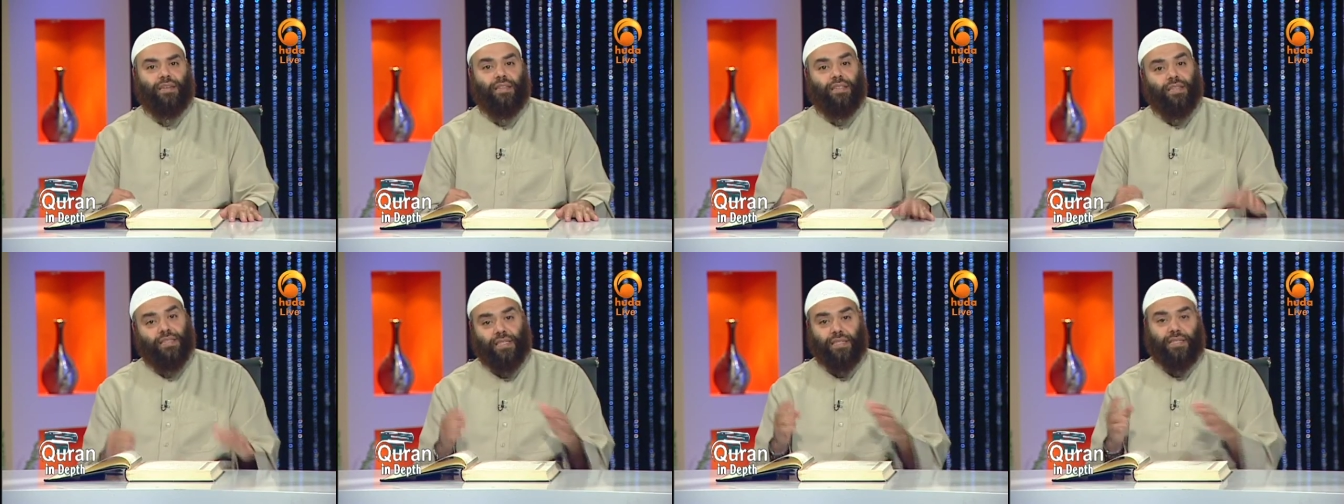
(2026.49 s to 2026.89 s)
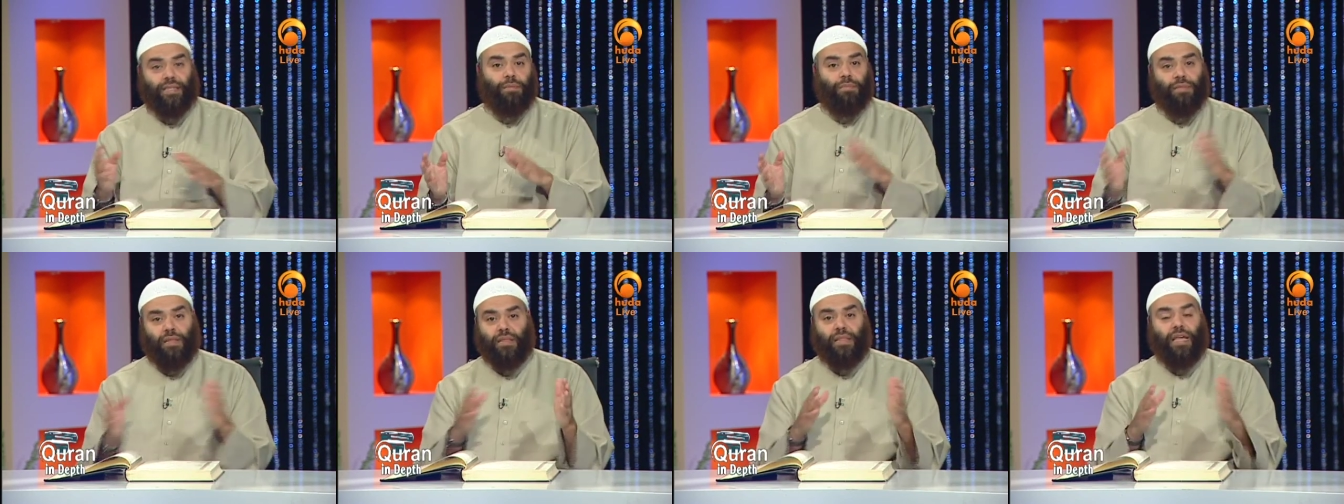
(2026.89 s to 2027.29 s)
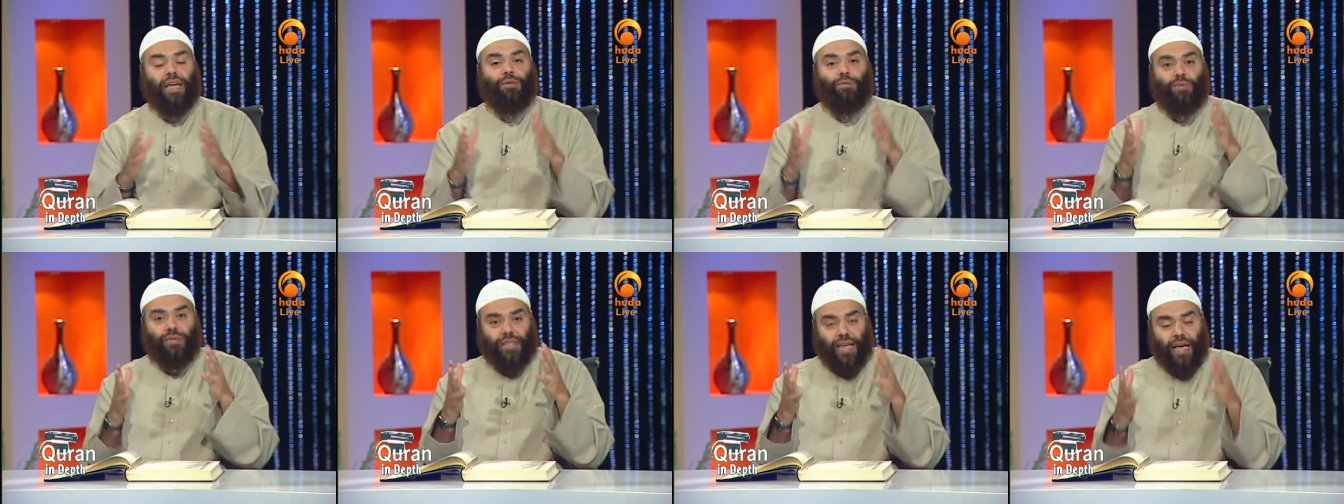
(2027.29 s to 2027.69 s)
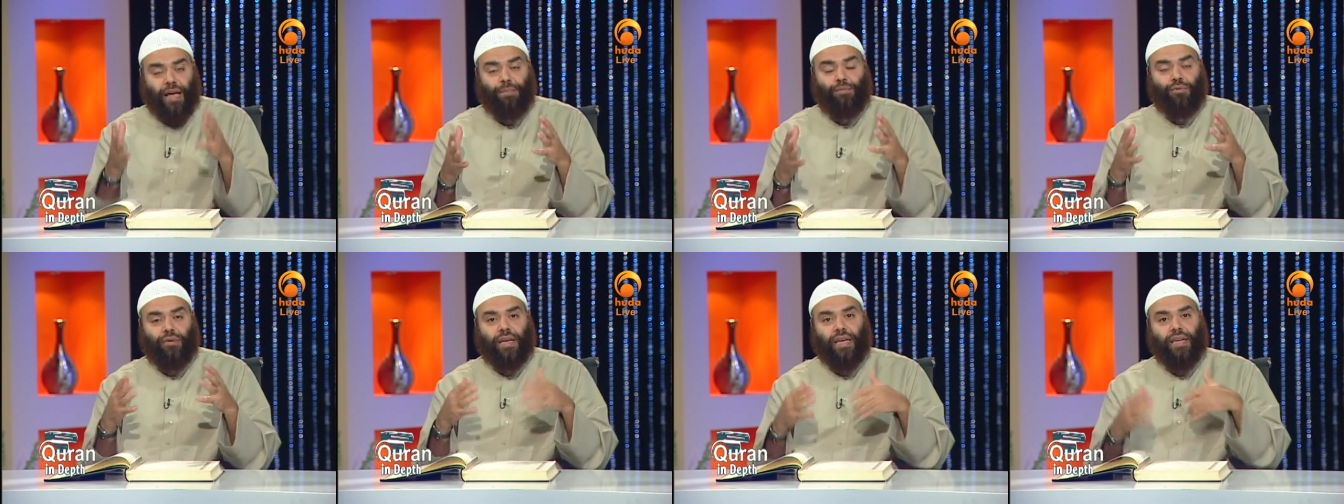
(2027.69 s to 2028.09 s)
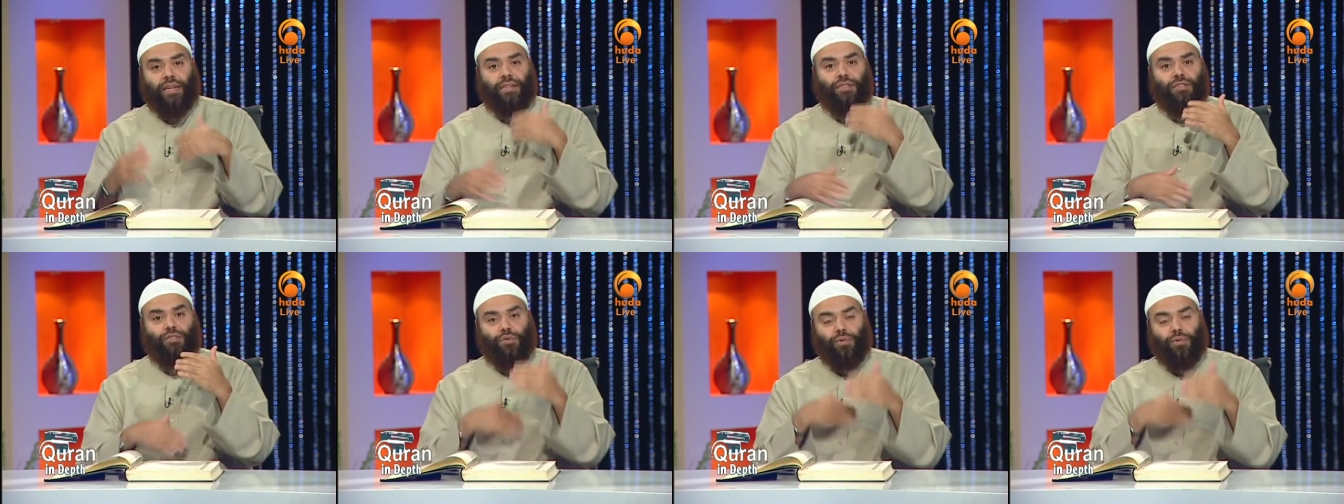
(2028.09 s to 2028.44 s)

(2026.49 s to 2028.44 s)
This is something that was abrogated